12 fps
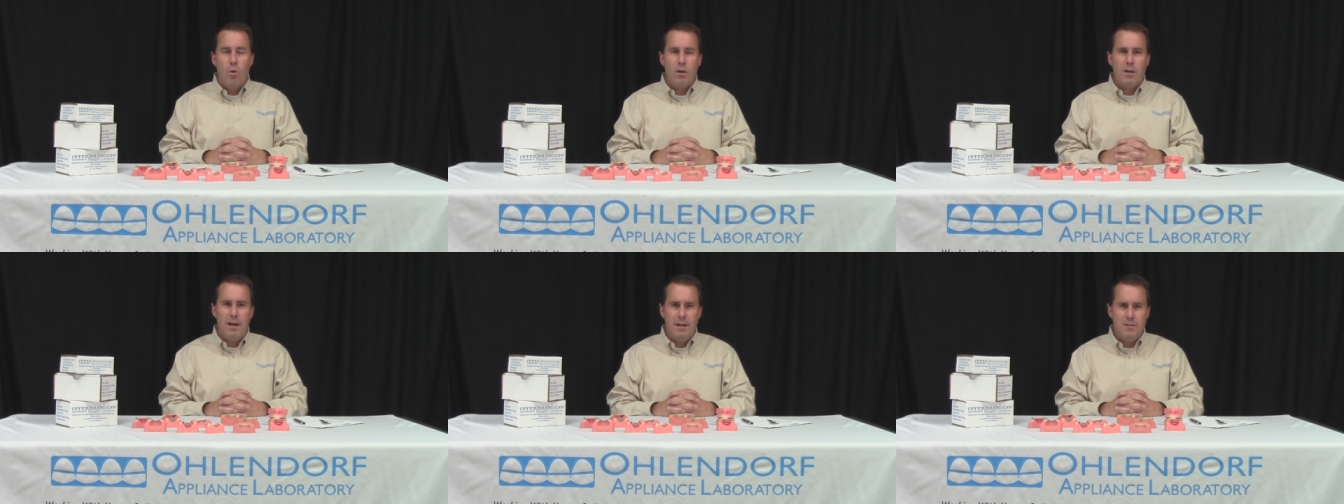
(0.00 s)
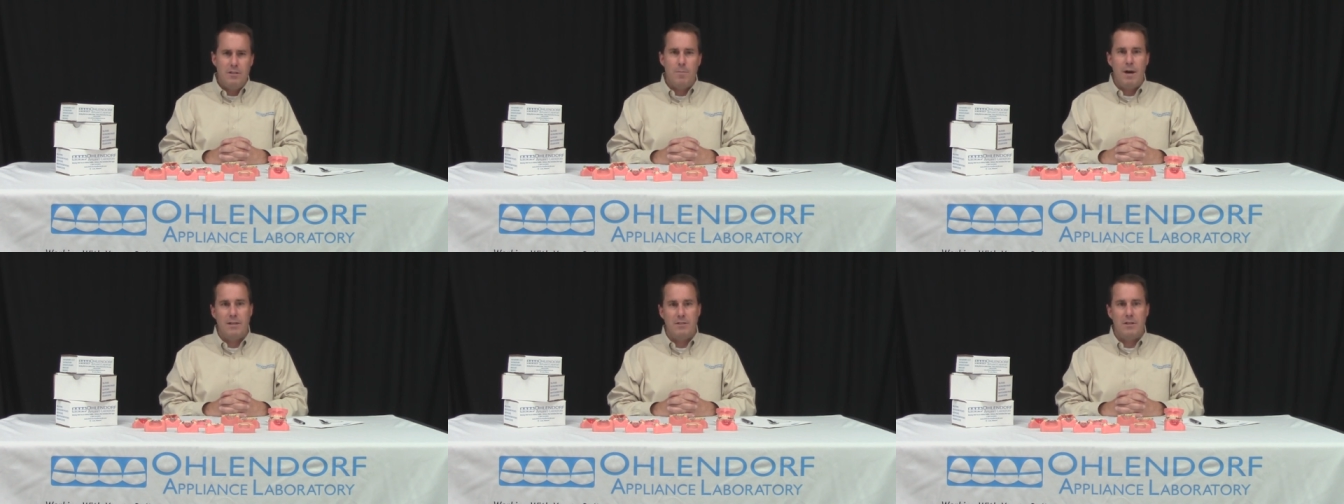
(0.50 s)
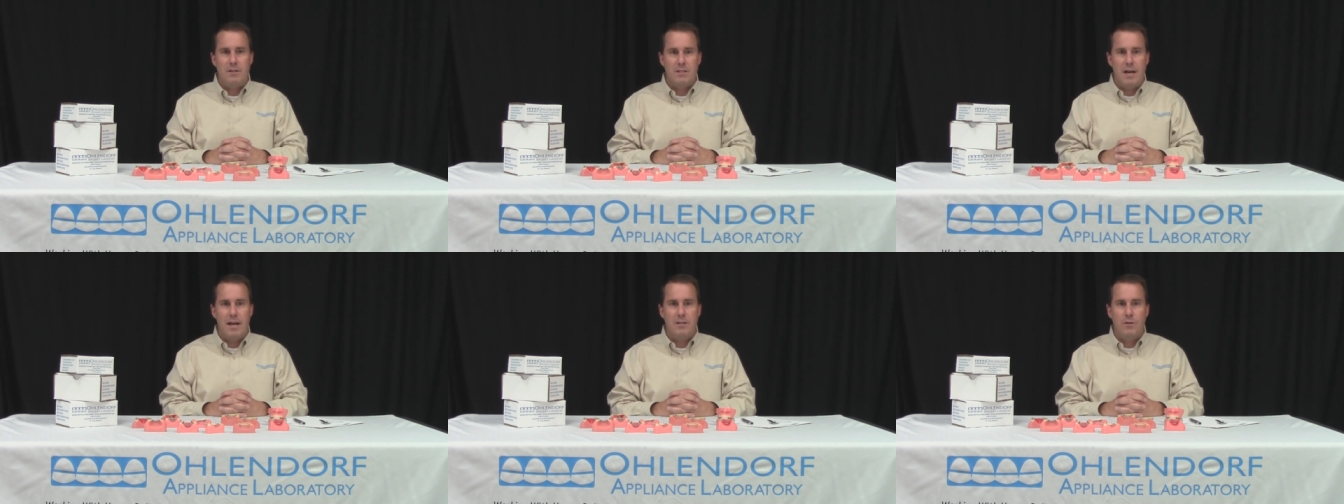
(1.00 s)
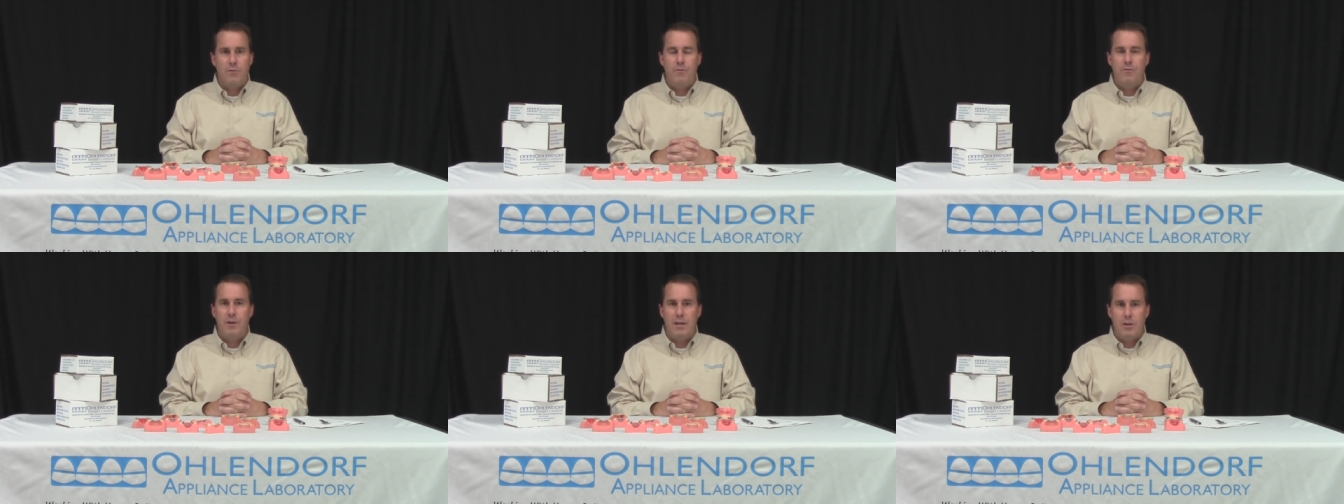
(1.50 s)
or customize a design to
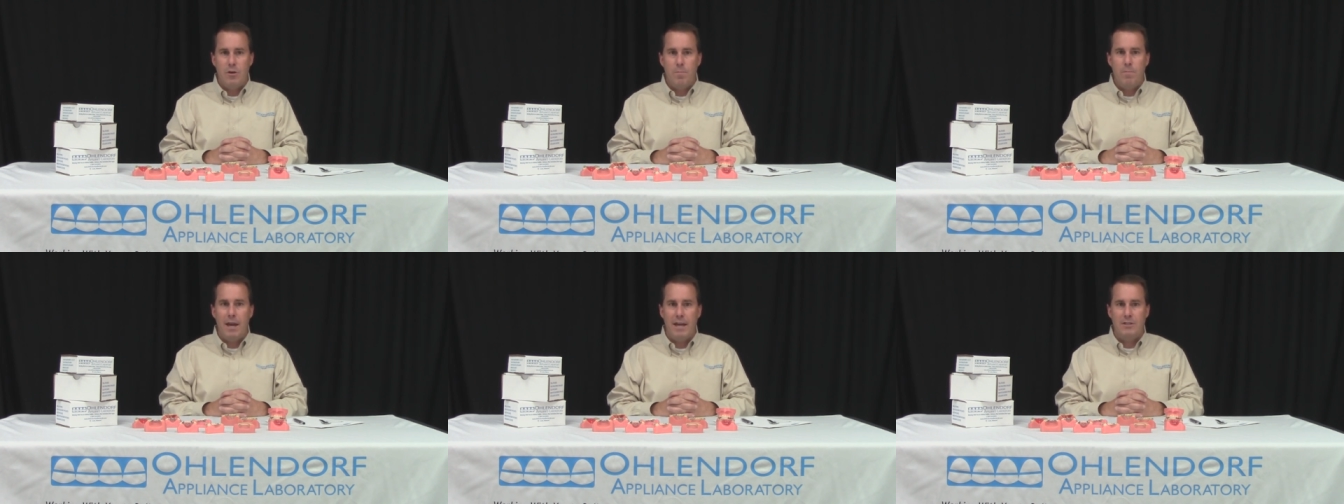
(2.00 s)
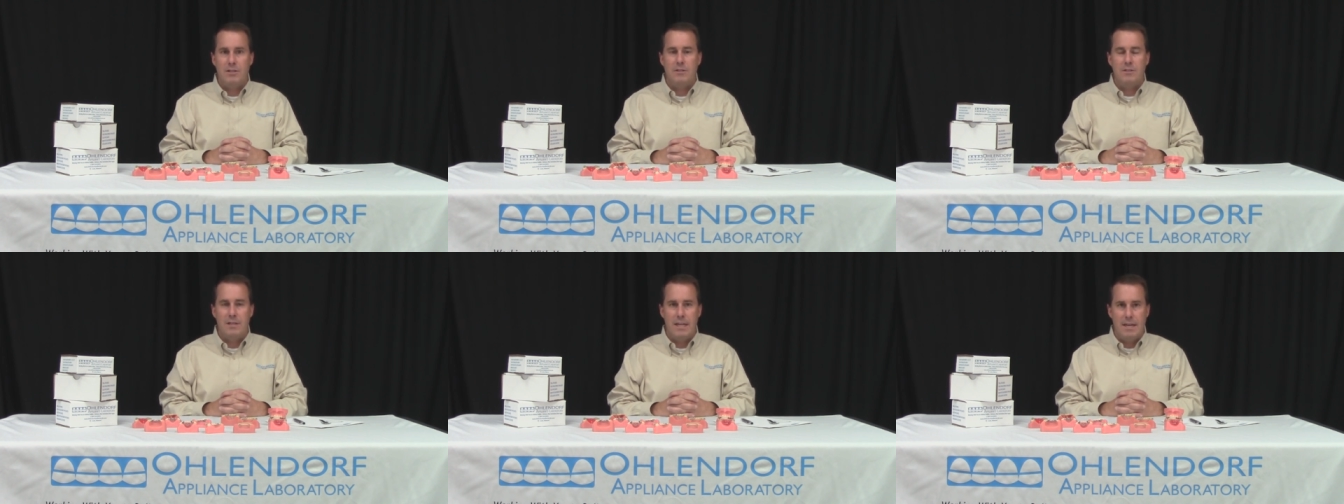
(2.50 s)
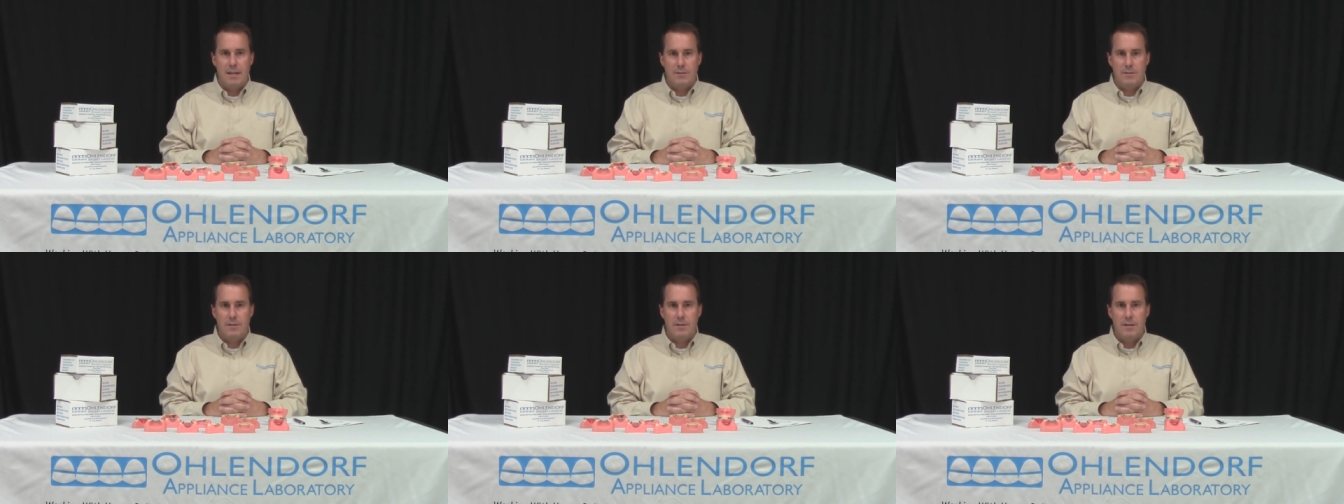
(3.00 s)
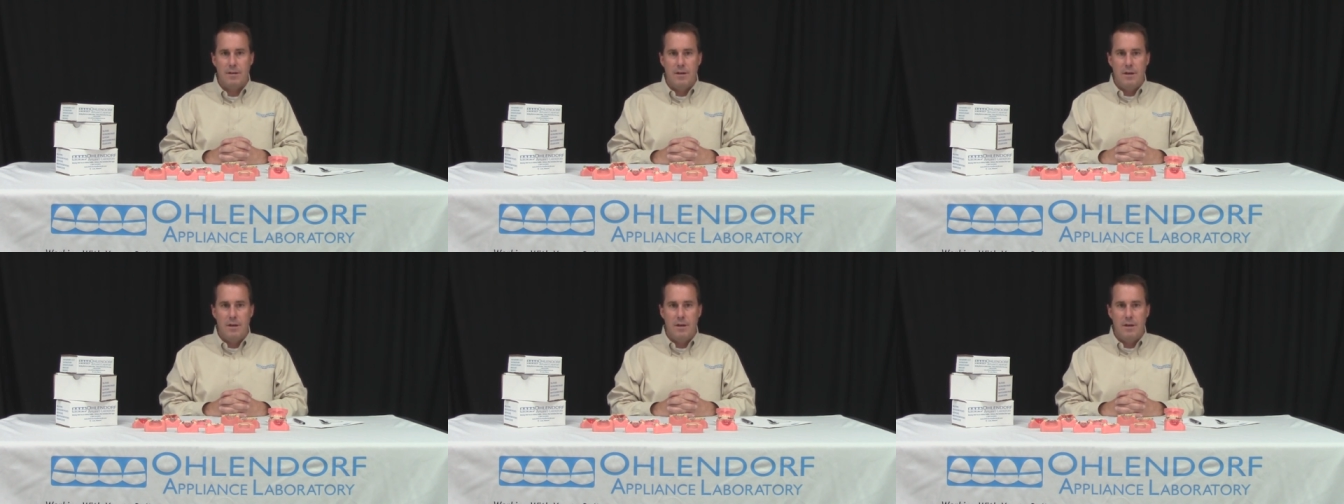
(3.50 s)
fit your patient's needs.